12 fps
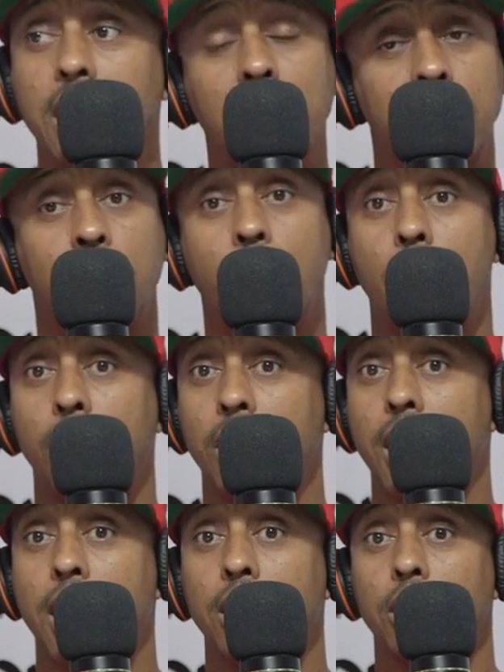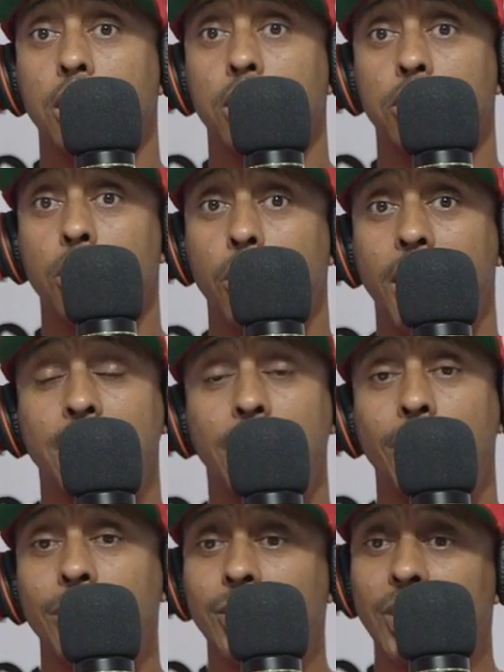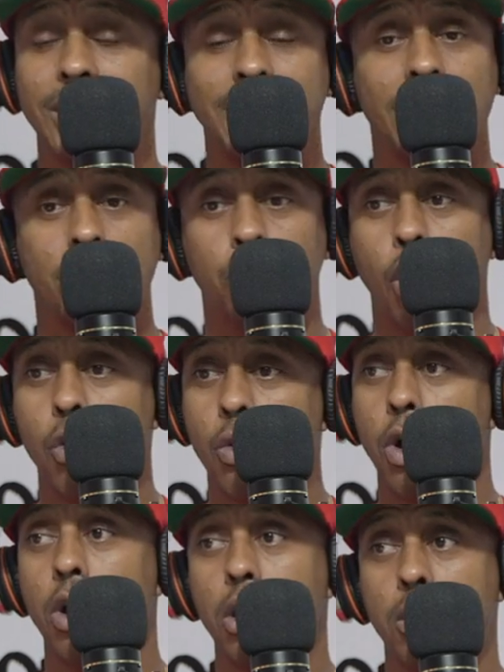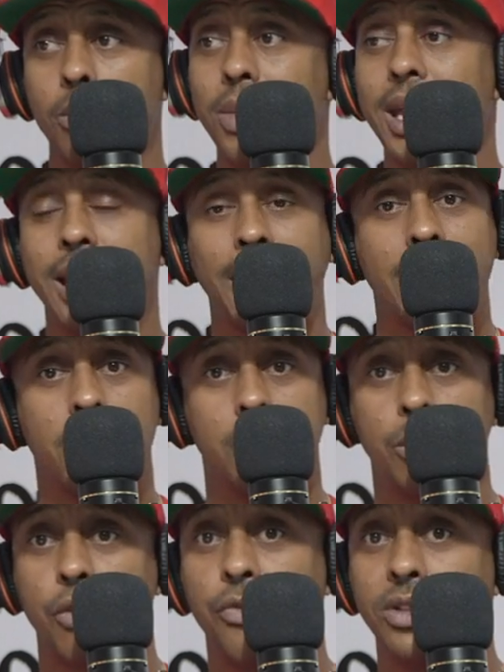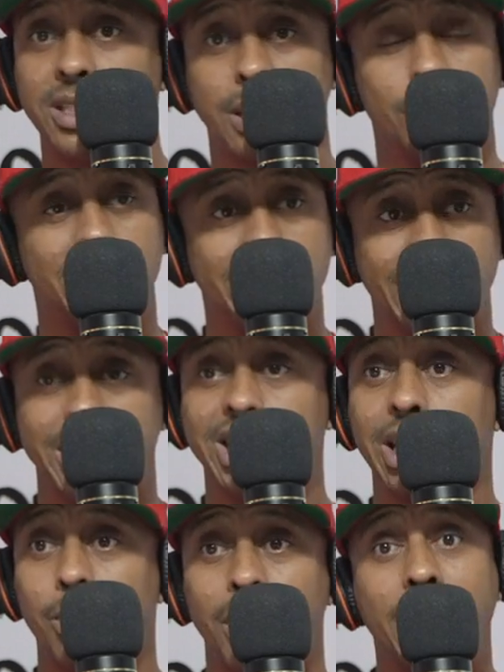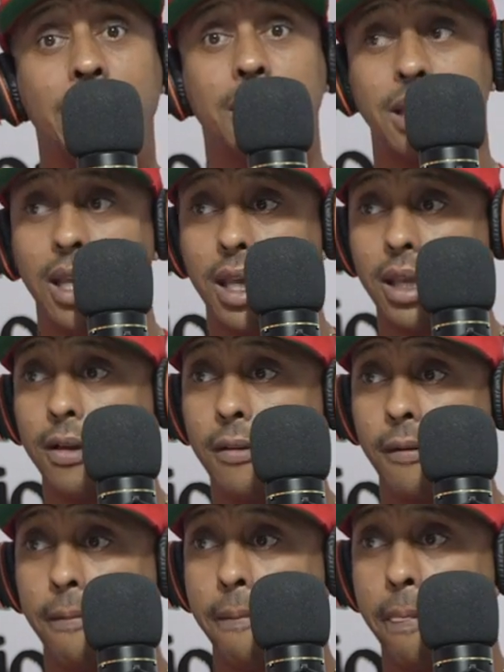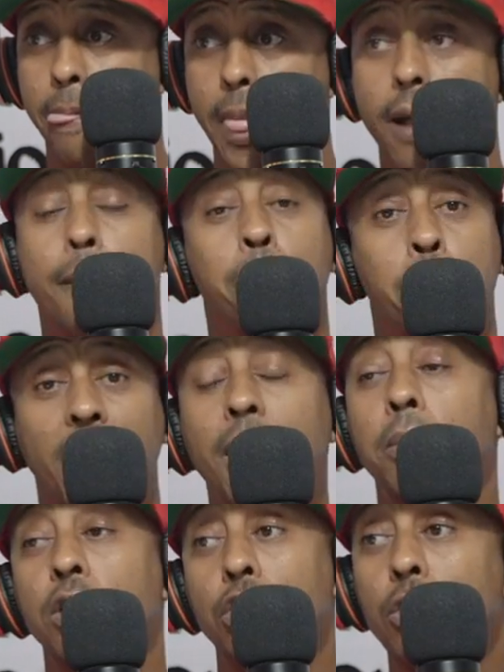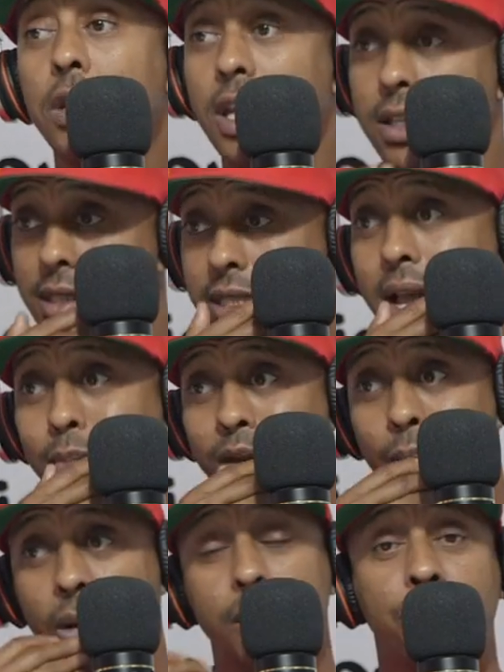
He did all of that. So at the end of the day, don't hold me accountable for some shit your man did. Maybe you need to step your